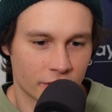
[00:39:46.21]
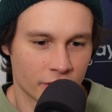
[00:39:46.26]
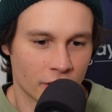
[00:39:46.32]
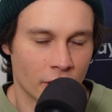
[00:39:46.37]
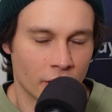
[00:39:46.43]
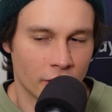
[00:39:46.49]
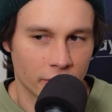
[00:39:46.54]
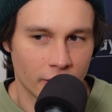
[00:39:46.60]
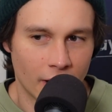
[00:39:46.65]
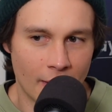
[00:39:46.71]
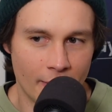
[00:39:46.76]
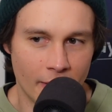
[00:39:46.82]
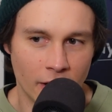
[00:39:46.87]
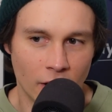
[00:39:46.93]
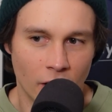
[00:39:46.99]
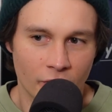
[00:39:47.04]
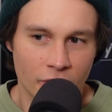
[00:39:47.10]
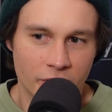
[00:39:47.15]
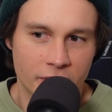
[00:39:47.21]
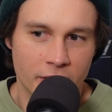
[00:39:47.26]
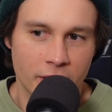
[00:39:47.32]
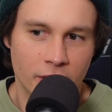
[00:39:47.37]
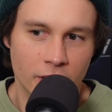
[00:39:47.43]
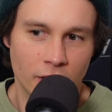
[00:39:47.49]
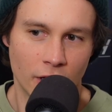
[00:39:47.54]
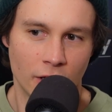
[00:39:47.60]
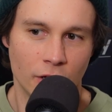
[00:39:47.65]
so. And then obviously,
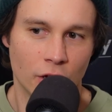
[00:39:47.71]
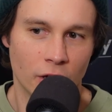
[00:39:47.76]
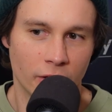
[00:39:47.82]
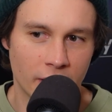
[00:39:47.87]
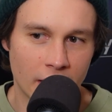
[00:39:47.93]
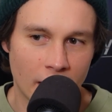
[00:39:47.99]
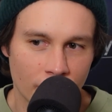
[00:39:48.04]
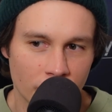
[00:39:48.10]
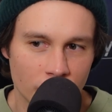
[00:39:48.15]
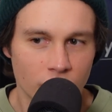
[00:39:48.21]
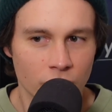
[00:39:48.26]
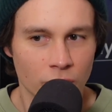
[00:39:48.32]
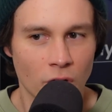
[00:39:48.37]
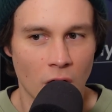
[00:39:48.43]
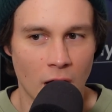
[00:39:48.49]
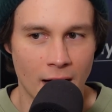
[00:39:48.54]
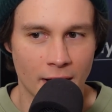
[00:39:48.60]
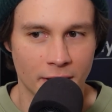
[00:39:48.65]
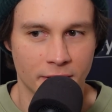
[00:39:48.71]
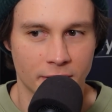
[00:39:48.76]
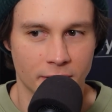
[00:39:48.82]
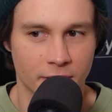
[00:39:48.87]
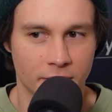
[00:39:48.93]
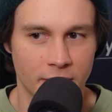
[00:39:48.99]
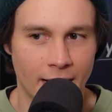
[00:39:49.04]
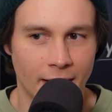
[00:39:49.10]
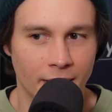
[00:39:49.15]
you know, you got the other two guys,
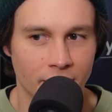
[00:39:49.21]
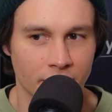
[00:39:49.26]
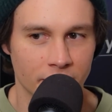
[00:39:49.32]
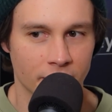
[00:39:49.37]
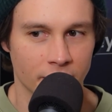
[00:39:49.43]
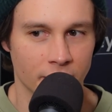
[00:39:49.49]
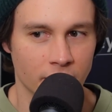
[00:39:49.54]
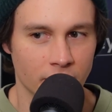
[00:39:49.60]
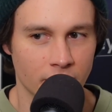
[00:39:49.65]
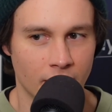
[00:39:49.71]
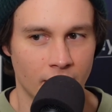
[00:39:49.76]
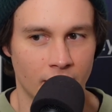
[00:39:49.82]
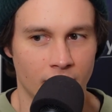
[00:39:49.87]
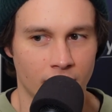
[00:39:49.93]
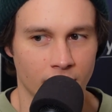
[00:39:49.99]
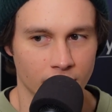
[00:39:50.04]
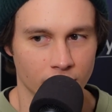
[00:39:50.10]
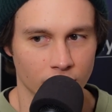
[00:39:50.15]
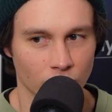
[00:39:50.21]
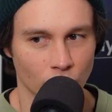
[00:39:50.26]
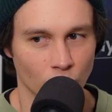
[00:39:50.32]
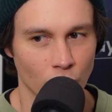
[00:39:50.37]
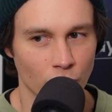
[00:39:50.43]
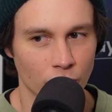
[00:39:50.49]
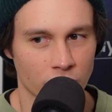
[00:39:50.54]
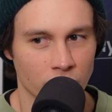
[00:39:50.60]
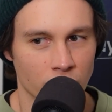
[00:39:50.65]
Sanders and uh,
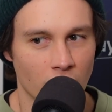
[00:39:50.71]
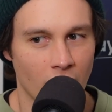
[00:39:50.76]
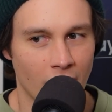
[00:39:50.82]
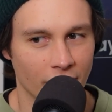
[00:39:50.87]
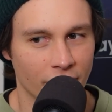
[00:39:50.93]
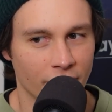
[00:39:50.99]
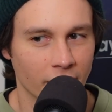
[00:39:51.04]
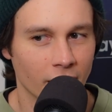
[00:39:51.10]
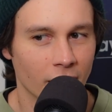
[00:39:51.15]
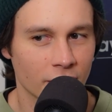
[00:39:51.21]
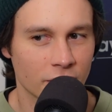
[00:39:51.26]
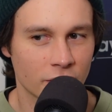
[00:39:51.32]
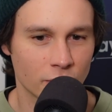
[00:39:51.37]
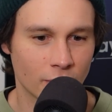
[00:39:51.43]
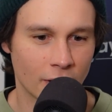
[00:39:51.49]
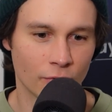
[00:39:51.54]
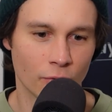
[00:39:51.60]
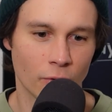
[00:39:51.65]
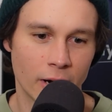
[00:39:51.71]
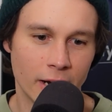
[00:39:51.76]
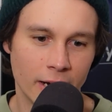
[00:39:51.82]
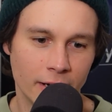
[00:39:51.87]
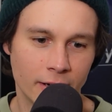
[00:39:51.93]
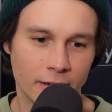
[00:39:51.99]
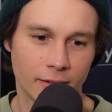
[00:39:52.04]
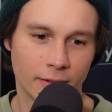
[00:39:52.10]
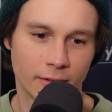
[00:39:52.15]
Wilson. I think I'd still have
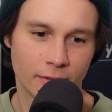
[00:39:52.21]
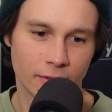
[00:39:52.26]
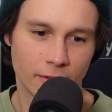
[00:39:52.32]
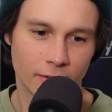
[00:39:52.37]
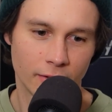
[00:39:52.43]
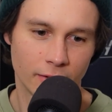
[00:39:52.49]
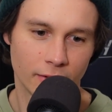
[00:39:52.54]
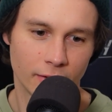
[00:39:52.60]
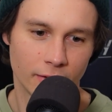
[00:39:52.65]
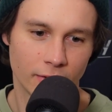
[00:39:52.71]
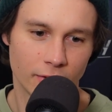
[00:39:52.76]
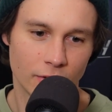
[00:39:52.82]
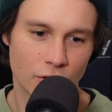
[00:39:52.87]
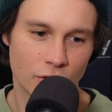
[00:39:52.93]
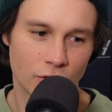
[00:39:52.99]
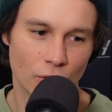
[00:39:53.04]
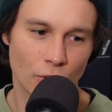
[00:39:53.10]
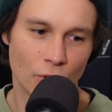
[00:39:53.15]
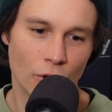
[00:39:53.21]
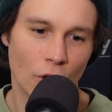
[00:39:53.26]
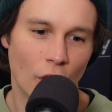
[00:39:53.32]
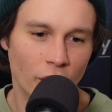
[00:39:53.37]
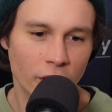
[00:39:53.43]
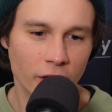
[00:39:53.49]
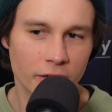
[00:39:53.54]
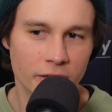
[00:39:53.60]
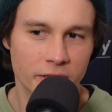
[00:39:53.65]
Reid too.
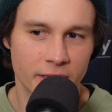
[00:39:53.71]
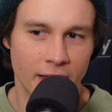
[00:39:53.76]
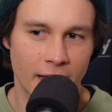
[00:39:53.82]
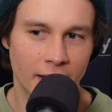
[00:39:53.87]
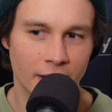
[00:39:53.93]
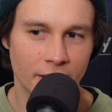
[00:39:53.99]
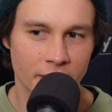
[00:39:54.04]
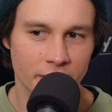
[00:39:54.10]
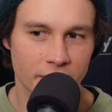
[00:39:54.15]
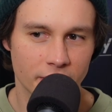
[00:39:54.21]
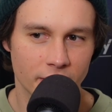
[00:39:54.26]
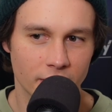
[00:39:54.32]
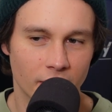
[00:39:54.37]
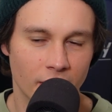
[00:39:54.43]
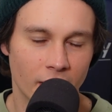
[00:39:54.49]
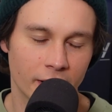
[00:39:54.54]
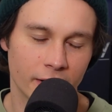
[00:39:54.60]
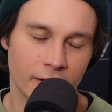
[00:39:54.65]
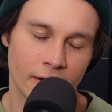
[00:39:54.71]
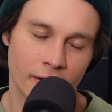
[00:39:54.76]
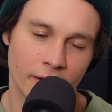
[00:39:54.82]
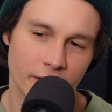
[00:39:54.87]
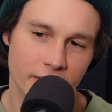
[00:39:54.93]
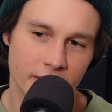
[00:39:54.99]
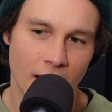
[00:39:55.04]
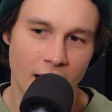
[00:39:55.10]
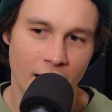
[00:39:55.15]
Only because Sanders, I don't know,
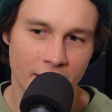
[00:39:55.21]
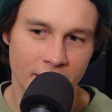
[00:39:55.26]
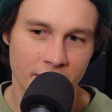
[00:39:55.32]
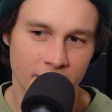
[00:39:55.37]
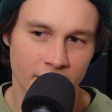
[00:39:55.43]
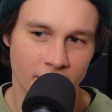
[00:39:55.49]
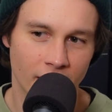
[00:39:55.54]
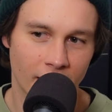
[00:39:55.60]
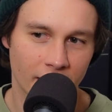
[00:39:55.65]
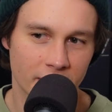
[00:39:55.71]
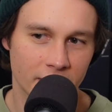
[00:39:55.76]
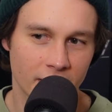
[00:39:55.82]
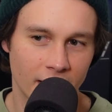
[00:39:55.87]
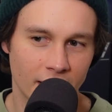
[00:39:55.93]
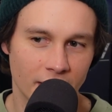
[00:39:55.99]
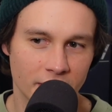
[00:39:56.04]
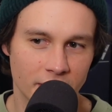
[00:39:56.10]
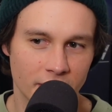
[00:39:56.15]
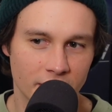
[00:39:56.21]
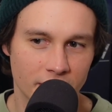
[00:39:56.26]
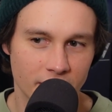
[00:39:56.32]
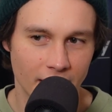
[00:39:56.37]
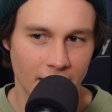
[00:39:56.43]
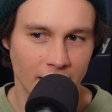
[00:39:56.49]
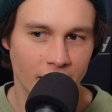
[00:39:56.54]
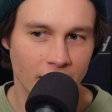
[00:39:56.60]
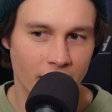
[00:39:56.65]
it's hard, isn't it? Like yeah. Sanders
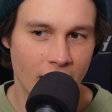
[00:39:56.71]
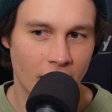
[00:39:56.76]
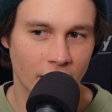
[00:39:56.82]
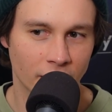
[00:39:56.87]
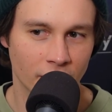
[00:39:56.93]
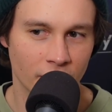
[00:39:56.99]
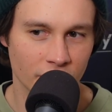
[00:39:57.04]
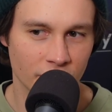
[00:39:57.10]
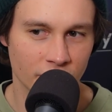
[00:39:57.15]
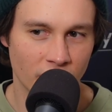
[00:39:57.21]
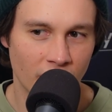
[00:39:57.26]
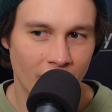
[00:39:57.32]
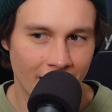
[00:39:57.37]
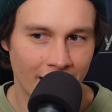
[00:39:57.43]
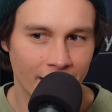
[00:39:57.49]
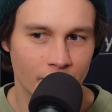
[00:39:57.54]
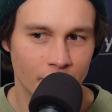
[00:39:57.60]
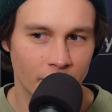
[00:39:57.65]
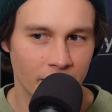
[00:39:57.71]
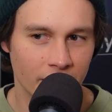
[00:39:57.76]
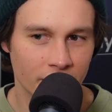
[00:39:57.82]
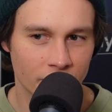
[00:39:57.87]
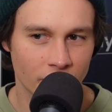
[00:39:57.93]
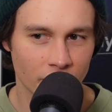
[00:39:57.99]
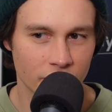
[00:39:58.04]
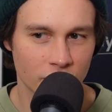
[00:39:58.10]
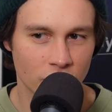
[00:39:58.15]
is in and out of the side, but
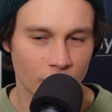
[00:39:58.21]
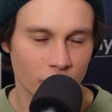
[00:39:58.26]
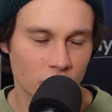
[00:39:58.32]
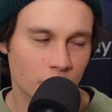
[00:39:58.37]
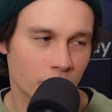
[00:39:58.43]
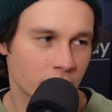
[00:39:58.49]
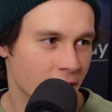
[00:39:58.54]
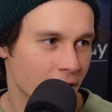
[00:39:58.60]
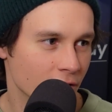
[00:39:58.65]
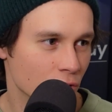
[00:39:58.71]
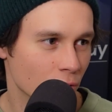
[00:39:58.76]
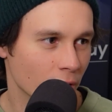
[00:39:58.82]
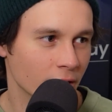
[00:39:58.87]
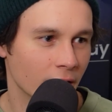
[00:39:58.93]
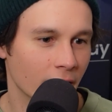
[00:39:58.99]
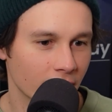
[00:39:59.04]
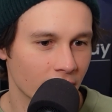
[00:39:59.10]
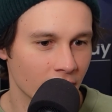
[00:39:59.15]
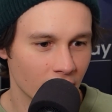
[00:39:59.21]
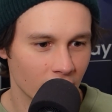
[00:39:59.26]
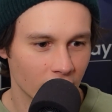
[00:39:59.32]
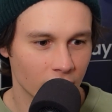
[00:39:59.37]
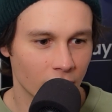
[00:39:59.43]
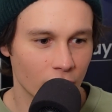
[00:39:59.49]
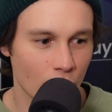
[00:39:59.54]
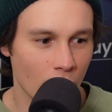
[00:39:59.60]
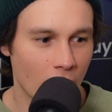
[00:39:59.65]
he's got so much potential. And like,
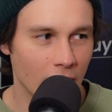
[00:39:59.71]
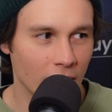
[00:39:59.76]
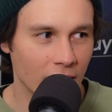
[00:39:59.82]
like you're right,